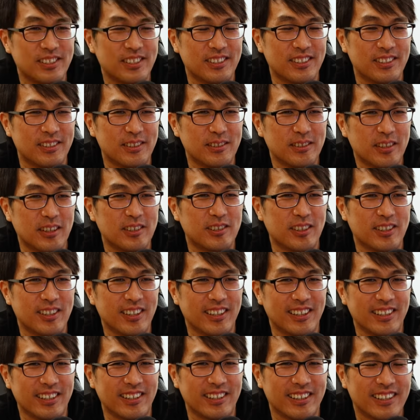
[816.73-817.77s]
is, takes the
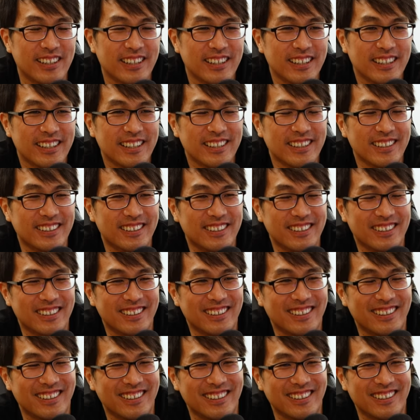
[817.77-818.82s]
cake there. Thank you, thank
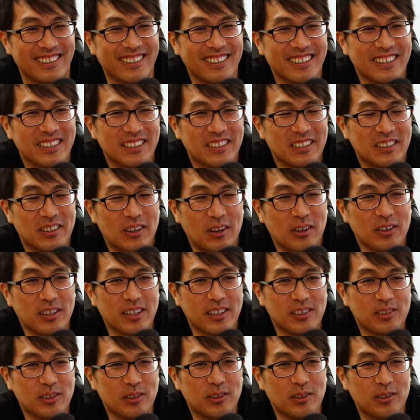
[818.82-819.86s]
you. Yeah, yeah.
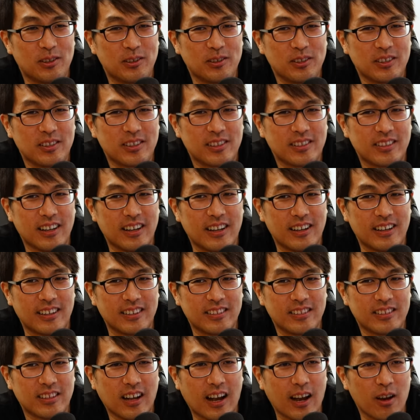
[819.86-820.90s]
Okay, so uh,
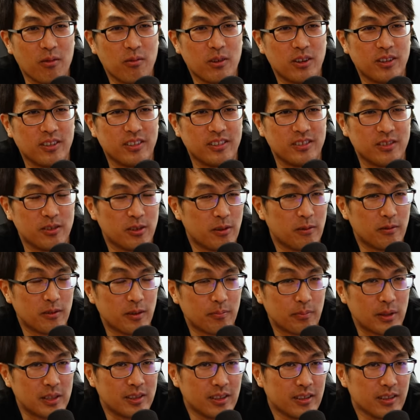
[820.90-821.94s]
Taiwan, you can,
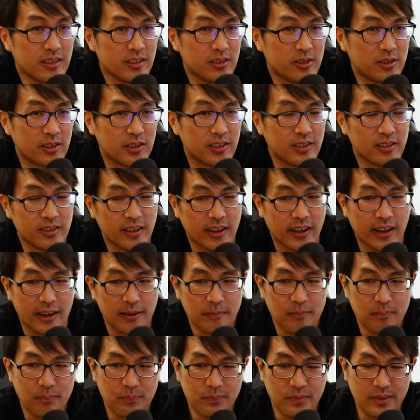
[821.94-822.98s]
basically you're saying
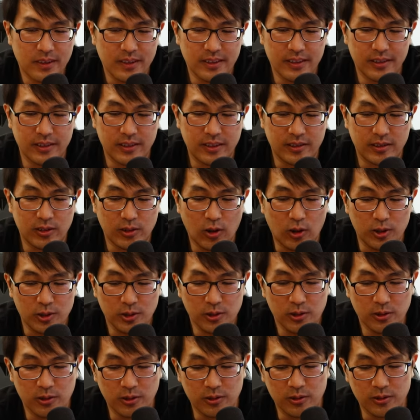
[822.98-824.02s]
that
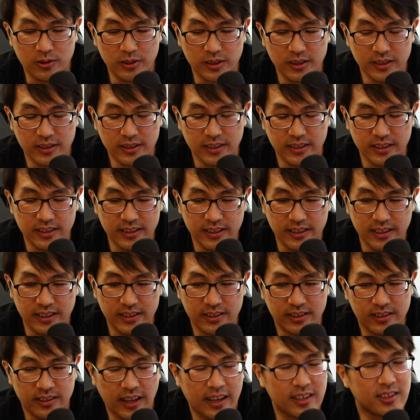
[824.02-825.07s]
Costco
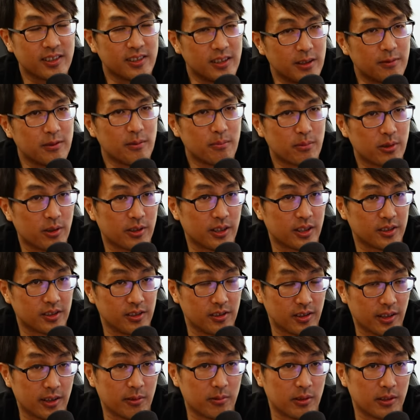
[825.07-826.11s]
is has different
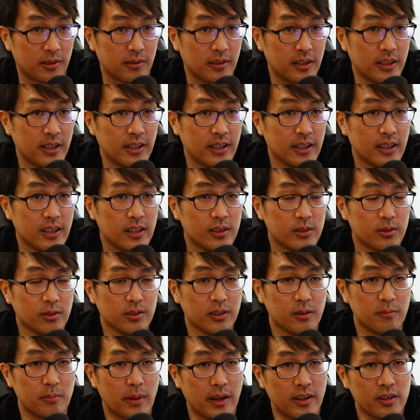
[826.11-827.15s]
products in Taiwan. Yes. So
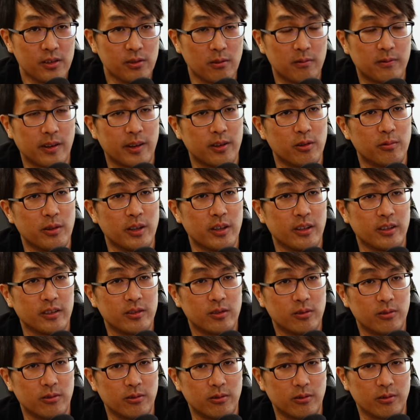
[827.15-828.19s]
they managed to find a way
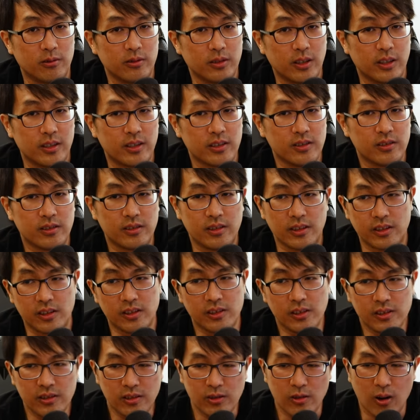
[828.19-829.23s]
to they didn't they
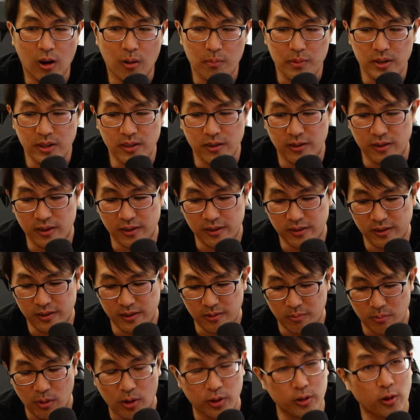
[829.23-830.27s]
didn't just copy the
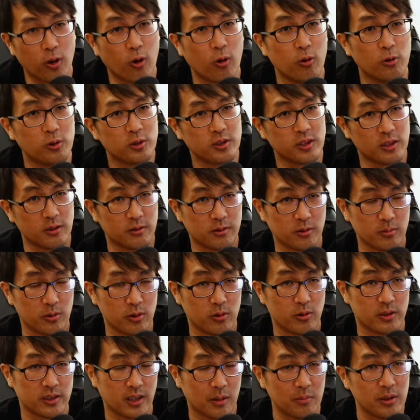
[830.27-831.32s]
the model wholesale from the
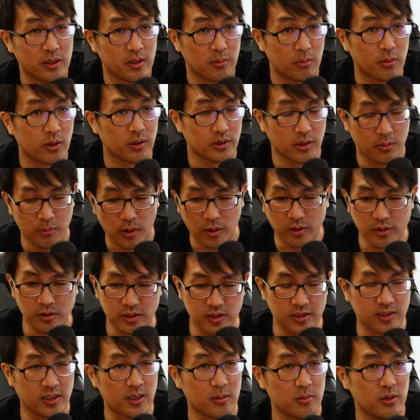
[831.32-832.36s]
US. I mean the mo- mm. the
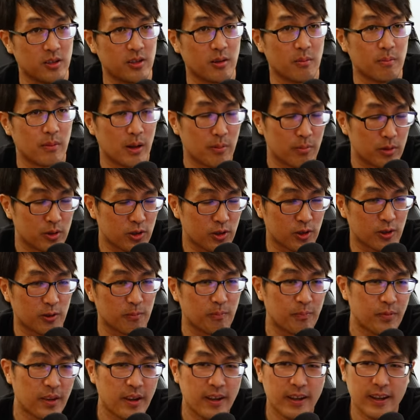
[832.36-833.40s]
the same the the same.
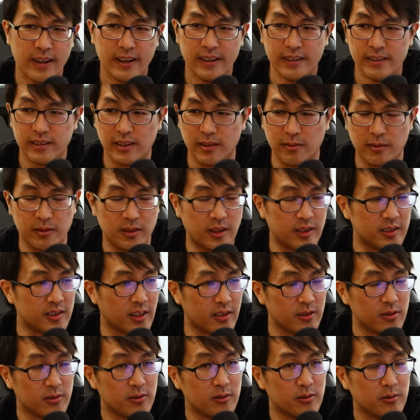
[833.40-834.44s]
membership, they, they
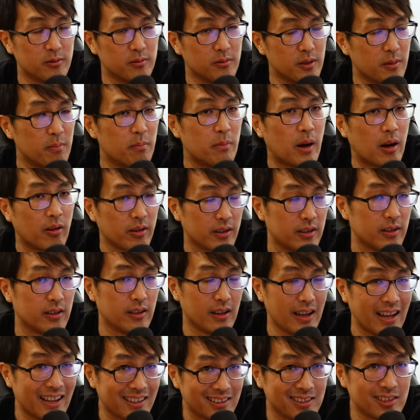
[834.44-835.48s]
sell you in bulk
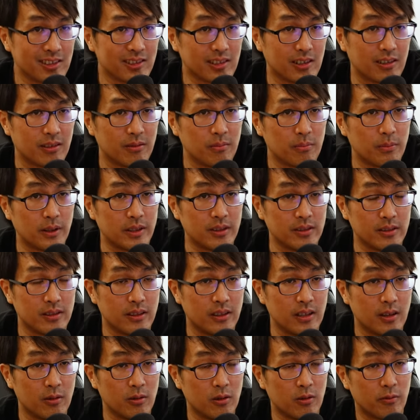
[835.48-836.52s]
at, at discount, but yeah.
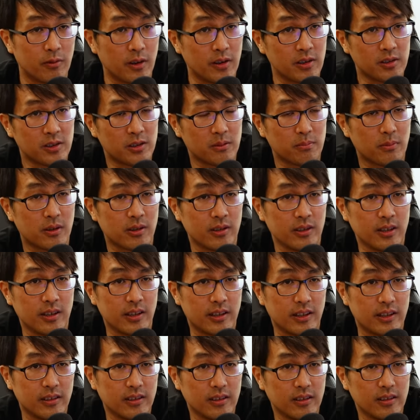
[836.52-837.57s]
they were very smart
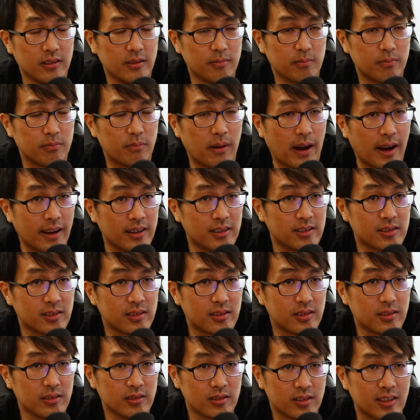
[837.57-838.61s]
at buying,
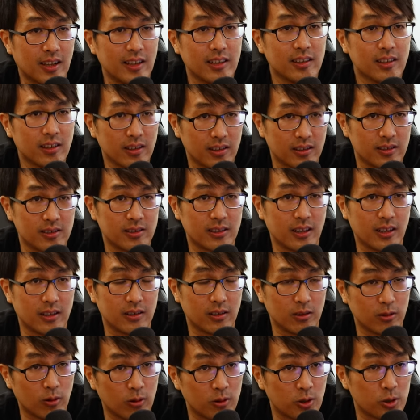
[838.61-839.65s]
selling things
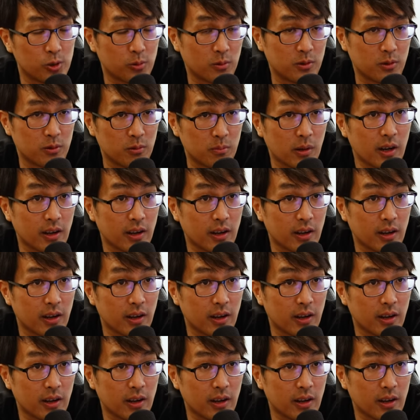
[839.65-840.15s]
that the locals wanted